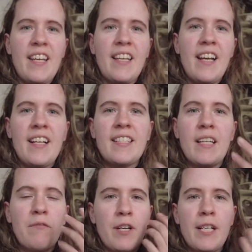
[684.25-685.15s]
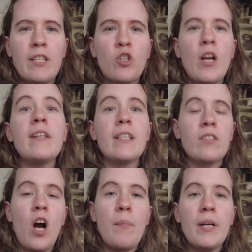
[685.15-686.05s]
I guess, like very trending
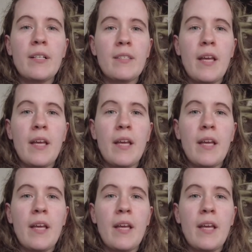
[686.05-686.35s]
topics